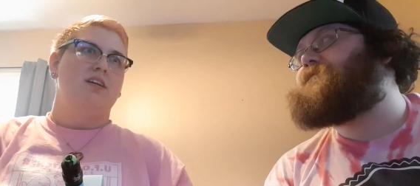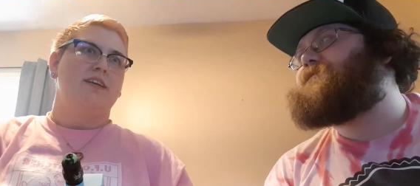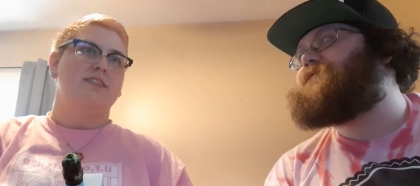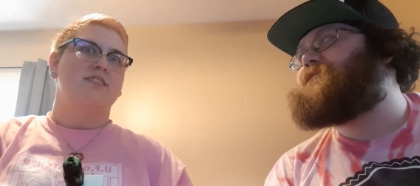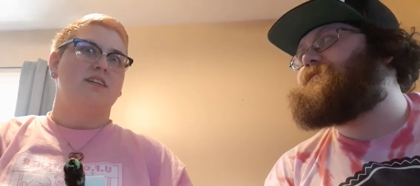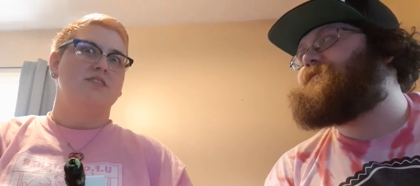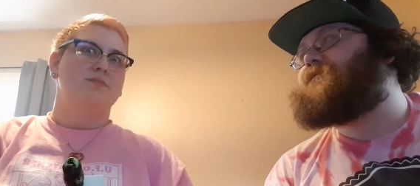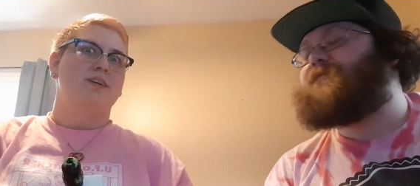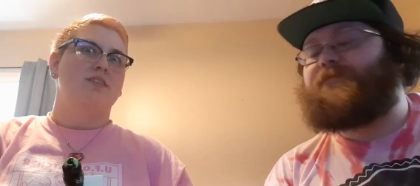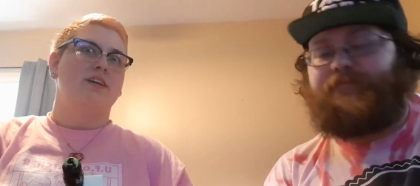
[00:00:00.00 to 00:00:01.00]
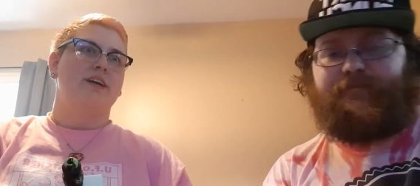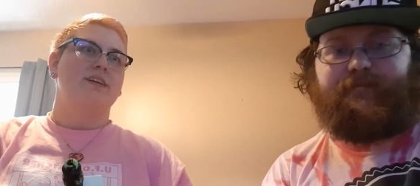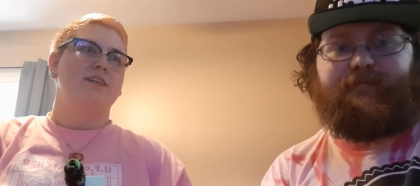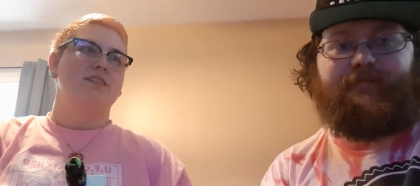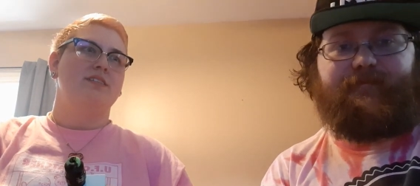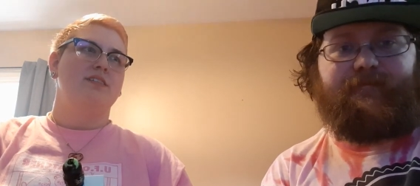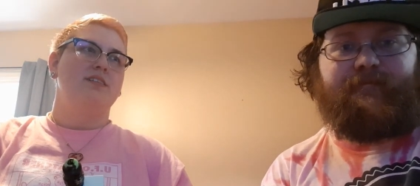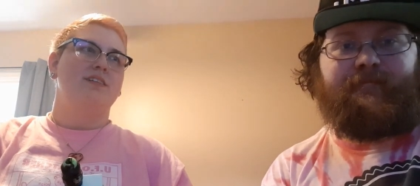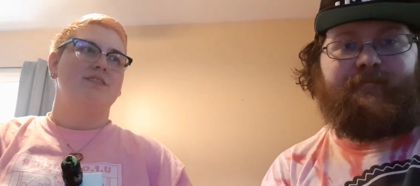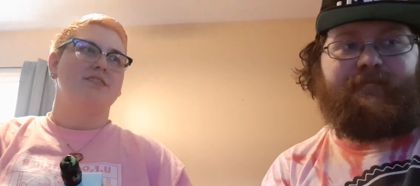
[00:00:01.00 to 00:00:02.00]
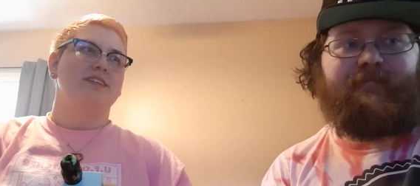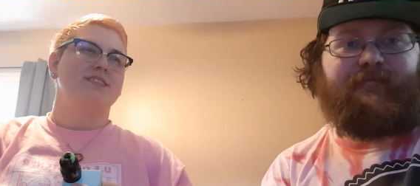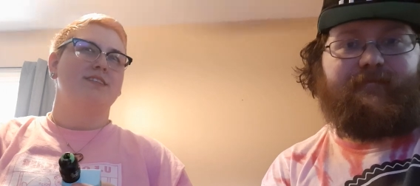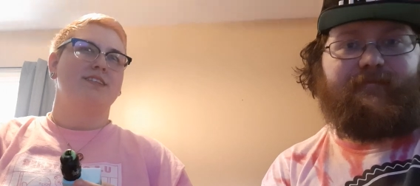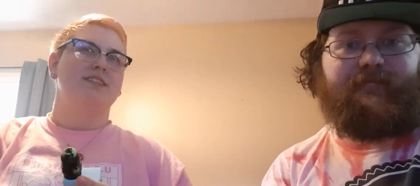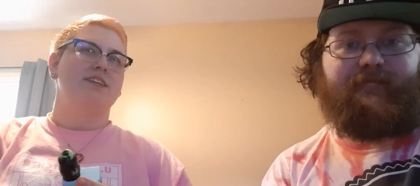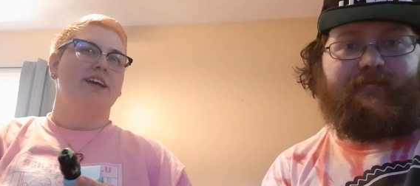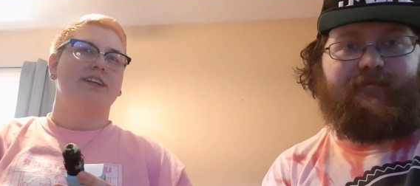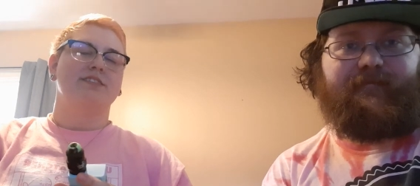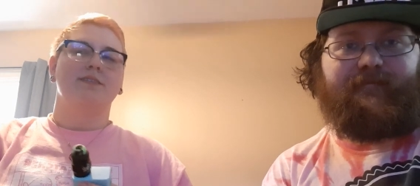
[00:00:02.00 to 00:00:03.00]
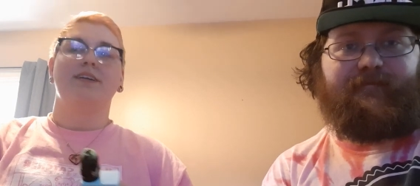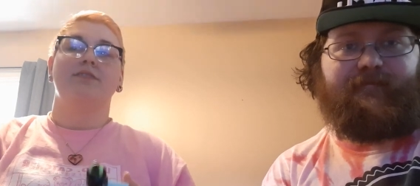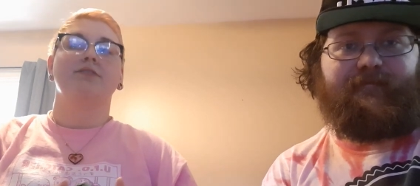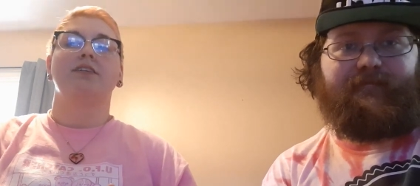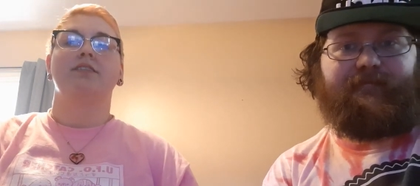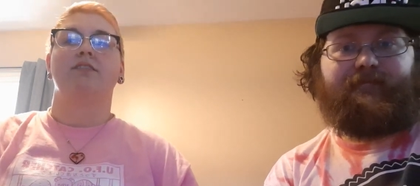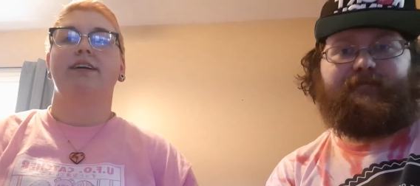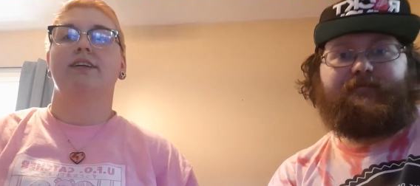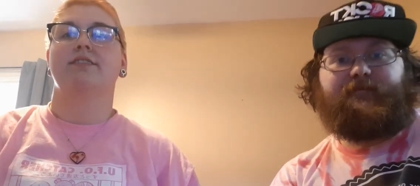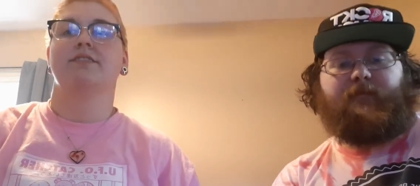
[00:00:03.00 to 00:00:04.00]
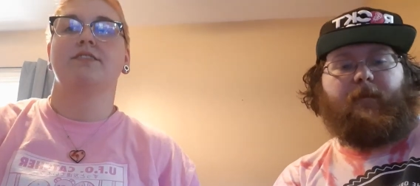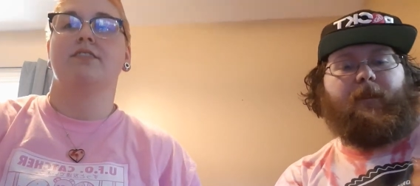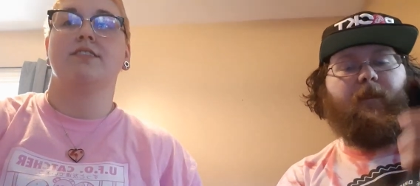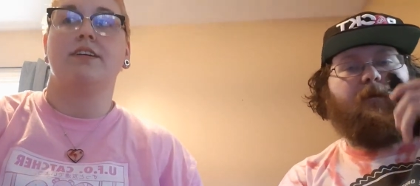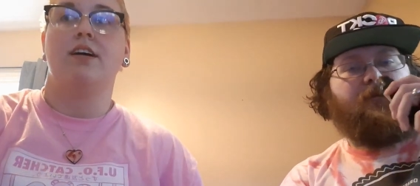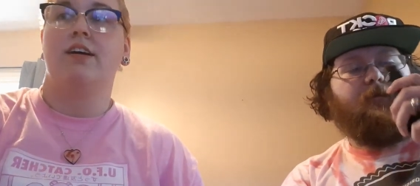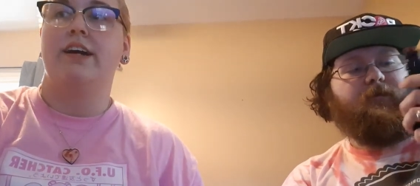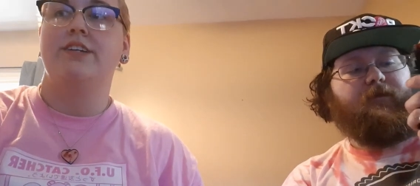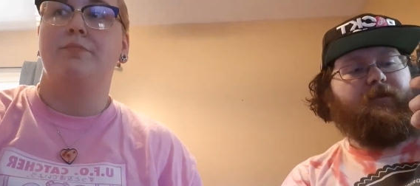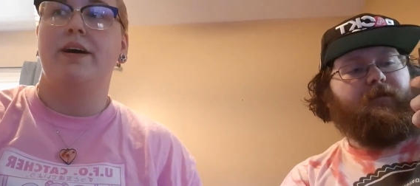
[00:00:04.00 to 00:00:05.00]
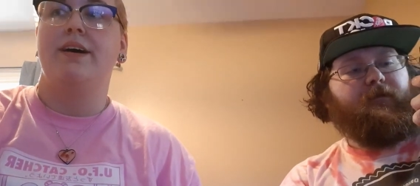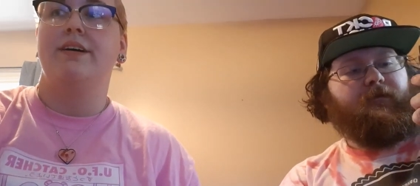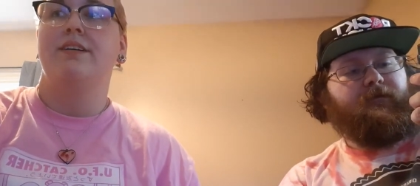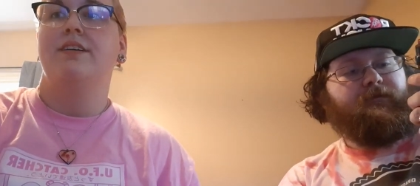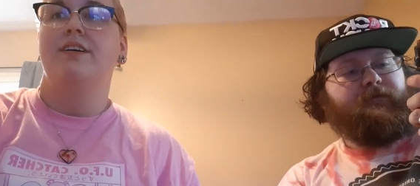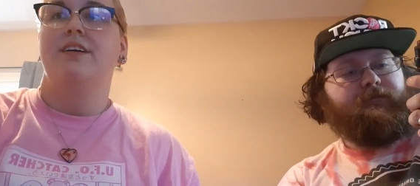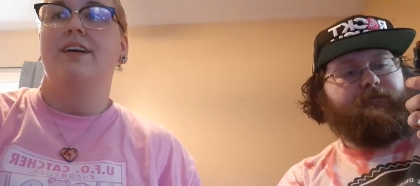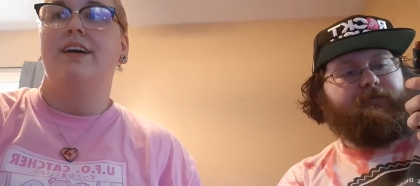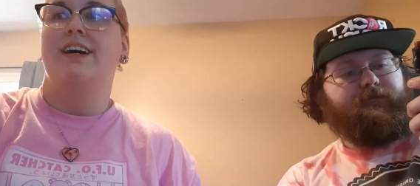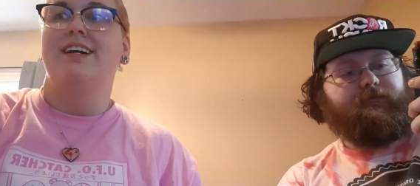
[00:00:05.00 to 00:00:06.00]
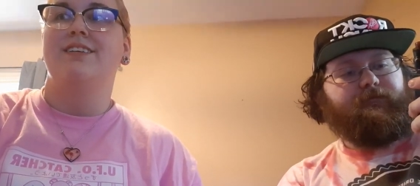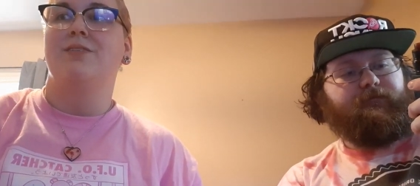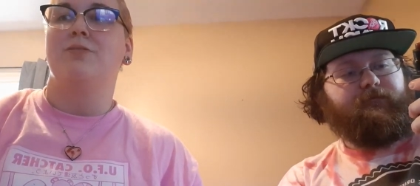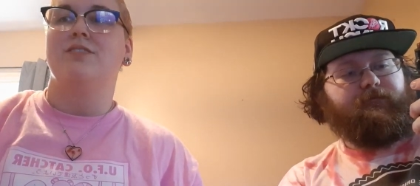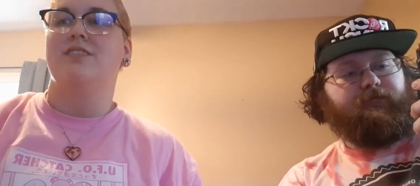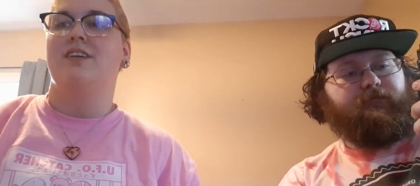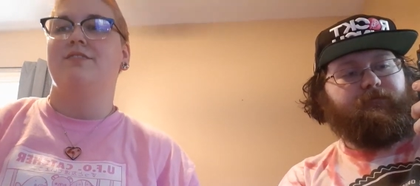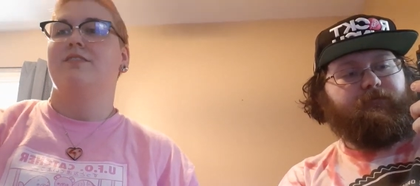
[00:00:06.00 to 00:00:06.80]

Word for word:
Speaker 1: That sounds about right. It was like 68 or something. It was on clearance, and so I was like, all right, bet. And ordered it off